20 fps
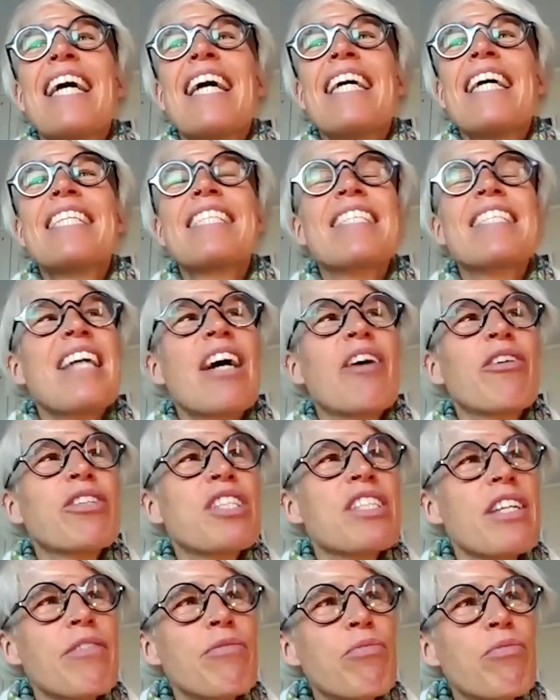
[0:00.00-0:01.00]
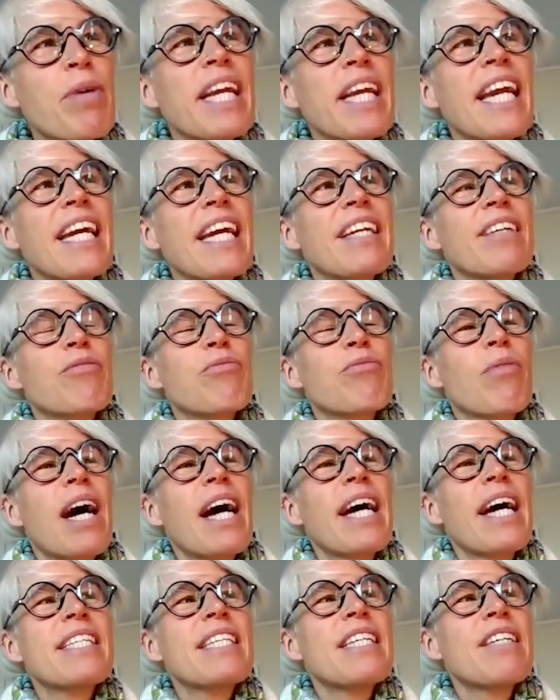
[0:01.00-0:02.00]
it sounds, if we get it
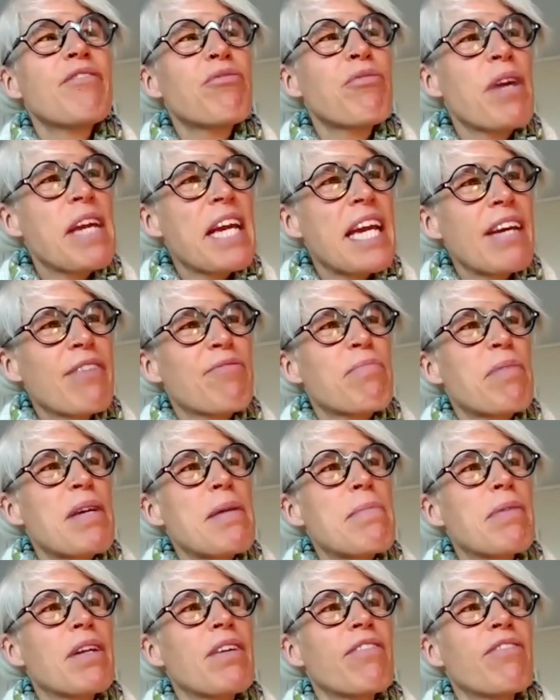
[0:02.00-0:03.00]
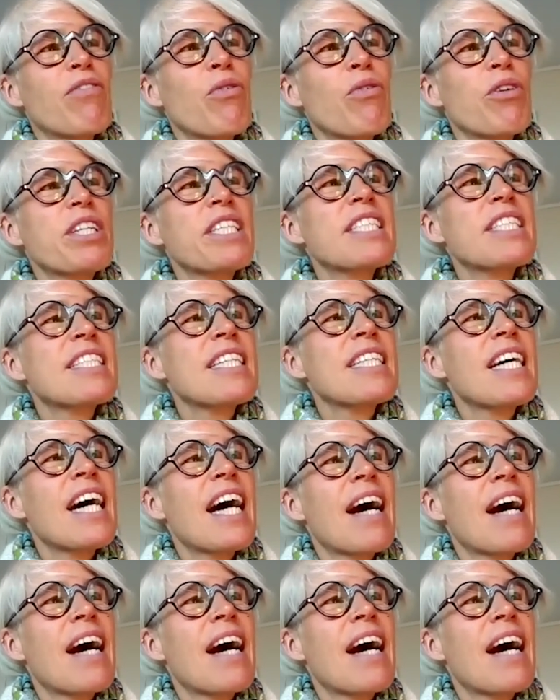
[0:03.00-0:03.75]
right, if we give people a voice,